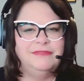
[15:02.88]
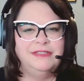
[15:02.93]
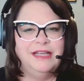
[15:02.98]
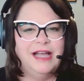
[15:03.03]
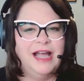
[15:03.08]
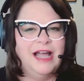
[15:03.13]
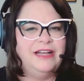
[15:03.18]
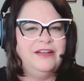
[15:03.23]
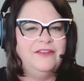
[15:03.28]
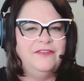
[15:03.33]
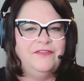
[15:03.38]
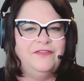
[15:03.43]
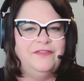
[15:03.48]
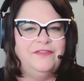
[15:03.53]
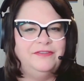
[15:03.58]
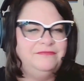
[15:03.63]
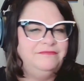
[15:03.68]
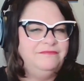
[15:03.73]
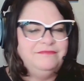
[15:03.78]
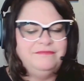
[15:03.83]
kind of
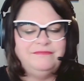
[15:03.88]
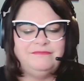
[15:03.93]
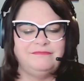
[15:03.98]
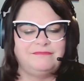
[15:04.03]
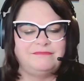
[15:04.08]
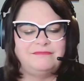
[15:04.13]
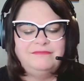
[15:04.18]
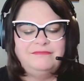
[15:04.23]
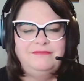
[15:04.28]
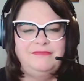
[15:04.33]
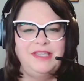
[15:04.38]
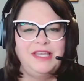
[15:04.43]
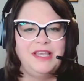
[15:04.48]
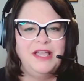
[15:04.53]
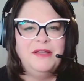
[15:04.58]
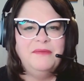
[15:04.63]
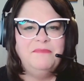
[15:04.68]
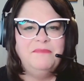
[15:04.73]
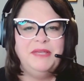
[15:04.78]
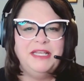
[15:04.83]

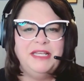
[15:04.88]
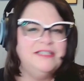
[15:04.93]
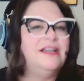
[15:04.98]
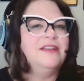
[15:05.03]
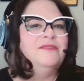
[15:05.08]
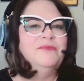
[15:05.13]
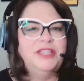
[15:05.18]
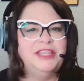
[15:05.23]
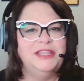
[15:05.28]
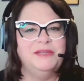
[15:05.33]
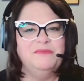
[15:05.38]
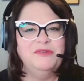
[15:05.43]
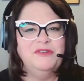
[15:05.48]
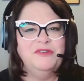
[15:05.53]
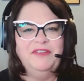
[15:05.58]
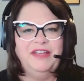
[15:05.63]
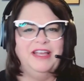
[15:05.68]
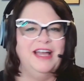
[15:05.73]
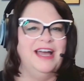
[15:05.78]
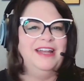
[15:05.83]
be done with the
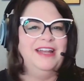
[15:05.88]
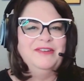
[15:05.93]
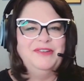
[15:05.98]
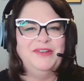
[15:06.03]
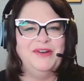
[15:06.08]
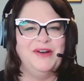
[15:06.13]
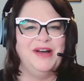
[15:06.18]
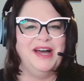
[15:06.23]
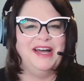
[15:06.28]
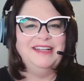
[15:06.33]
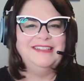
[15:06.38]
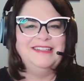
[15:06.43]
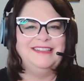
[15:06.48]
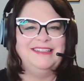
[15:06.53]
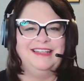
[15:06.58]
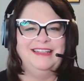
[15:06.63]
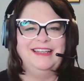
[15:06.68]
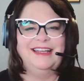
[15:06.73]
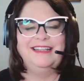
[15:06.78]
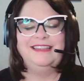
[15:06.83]
movie. I don't know how to
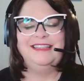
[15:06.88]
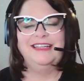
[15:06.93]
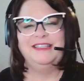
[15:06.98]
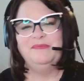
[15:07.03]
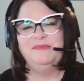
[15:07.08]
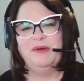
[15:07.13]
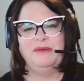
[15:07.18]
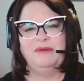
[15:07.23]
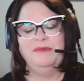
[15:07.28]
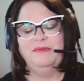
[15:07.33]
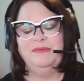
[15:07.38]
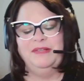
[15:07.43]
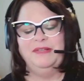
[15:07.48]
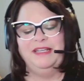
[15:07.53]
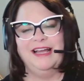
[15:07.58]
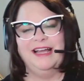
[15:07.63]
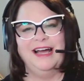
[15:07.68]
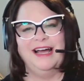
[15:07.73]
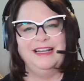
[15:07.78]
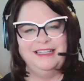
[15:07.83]
say that. That's probably
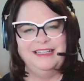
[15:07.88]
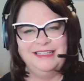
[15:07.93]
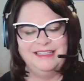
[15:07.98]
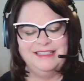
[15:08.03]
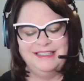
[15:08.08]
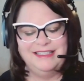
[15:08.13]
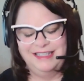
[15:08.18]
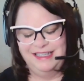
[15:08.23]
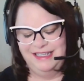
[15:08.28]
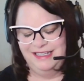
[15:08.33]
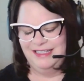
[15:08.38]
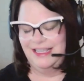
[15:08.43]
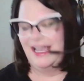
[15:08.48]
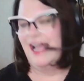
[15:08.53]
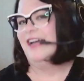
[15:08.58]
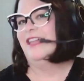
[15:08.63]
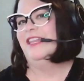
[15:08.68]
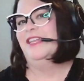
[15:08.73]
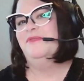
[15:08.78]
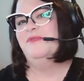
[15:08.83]
not
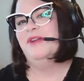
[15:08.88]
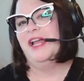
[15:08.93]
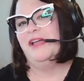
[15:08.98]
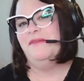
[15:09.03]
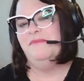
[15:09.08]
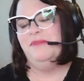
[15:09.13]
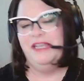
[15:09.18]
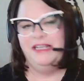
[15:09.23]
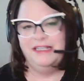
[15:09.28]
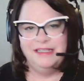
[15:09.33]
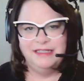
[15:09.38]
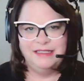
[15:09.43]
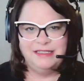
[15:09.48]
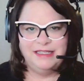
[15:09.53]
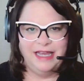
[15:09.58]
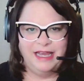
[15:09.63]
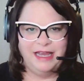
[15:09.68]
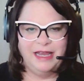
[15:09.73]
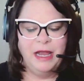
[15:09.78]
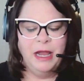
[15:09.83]
exactly what I mean to
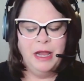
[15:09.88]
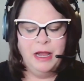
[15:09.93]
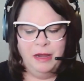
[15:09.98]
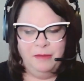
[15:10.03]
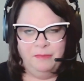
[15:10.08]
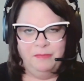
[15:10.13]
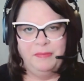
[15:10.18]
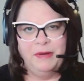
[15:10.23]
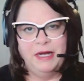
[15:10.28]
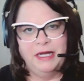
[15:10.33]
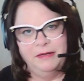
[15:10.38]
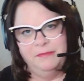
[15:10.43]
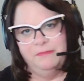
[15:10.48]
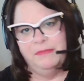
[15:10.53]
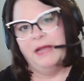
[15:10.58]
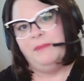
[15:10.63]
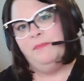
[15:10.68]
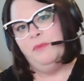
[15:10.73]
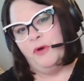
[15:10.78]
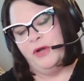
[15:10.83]
say. But
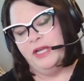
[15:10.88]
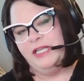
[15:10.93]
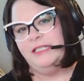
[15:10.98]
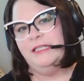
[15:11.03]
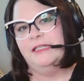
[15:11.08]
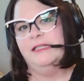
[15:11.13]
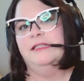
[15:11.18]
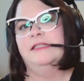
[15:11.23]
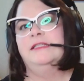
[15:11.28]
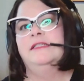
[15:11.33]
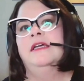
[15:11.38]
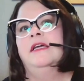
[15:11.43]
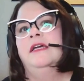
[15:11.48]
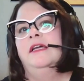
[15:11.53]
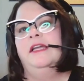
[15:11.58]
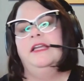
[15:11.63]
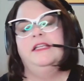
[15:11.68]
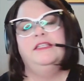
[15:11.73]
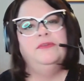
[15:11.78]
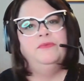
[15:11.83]
my point is,
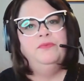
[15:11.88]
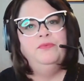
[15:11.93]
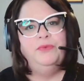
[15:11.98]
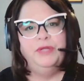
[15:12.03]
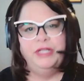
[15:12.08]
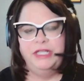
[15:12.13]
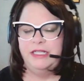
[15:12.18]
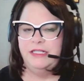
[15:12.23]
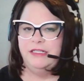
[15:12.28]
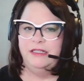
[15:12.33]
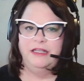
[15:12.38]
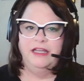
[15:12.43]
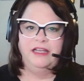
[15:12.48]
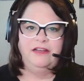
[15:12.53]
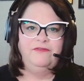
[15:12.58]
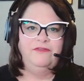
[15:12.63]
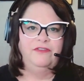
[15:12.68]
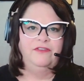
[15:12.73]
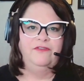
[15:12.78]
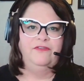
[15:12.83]
it's a really
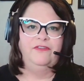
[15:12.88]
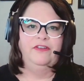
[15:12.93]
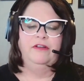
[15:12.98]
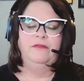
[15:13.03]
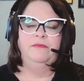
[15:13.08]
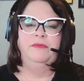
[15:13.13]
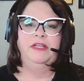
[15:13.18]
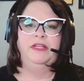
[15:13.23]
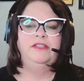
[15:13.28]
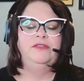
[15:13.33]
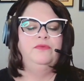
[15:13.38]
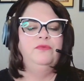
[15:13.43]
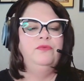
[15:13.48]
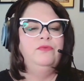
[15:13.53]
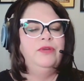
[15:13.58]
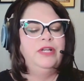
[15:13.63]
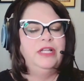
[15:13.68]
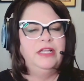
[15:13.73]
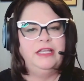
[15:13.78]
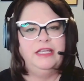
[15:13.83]
delightful film. It's
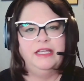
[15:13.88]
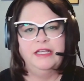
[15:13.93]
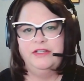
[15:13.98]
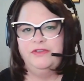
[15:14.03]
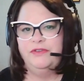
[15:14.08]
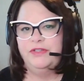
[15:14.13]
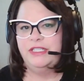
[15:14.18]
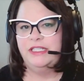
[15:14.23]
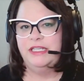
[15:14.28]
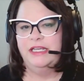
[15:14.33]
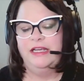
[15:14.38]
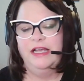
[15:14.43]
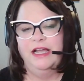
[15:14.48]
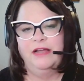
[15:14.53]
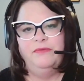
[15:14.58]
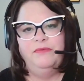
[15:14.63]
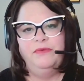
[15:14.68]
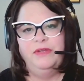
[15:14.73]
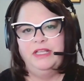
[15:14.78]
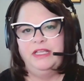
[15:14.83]
really interesting. I
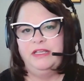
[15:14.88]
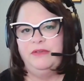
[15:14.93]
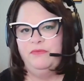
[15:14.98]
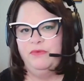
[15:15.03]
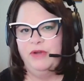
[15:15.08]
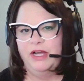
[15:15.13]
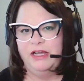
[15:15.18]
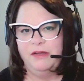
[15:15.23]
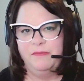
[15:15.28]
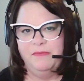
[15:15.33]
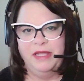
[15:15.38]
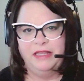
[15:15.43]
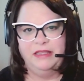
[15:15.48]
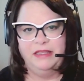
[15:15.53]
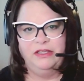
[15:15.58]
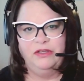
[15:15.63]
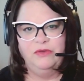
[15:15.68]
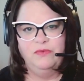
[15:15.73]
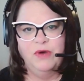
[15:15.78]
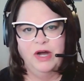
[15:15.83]
really recommend
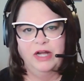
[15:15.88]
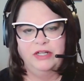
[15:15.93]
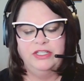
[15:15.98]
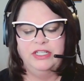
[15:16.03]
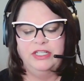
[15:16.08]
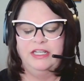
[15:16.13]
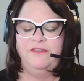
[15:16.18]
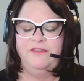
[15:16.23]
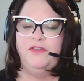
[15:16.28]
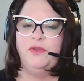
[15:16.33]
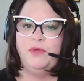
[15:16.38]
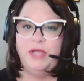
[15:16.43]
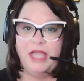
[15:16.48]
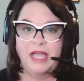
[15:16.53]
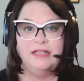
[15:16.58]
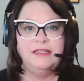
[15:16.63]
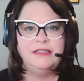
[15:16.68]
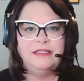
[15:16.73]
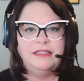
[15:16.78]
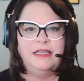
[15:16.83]
that you watch it. If you
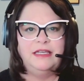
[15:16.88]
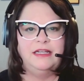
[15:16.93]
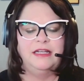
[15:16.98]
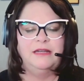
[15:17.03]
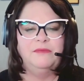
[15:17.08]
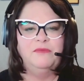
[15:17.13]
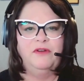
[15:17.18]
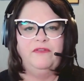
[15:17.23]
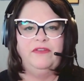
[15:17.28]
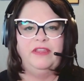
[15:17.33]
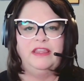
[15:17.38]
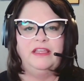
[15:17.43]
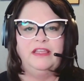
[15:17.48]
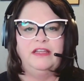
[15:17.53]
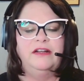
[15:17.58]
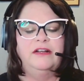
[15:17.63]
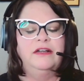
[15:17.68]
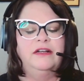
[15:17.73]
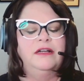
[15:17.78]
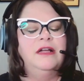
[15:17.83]
can see it in a movie
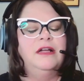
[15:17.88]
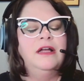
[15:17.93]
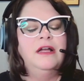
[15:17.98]
theater,